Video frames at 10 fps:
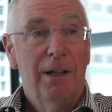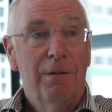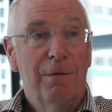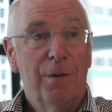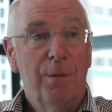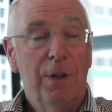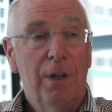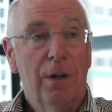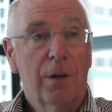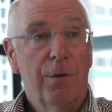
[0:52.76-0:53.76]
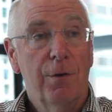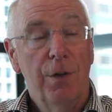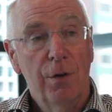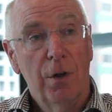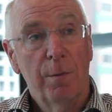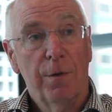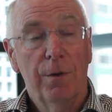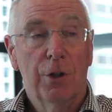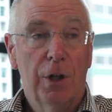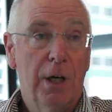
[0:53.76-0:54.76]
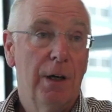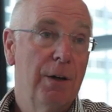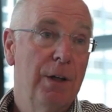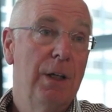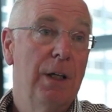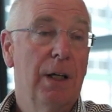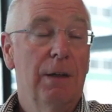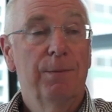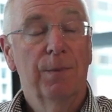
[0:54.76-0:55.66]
through Europe, through China, India.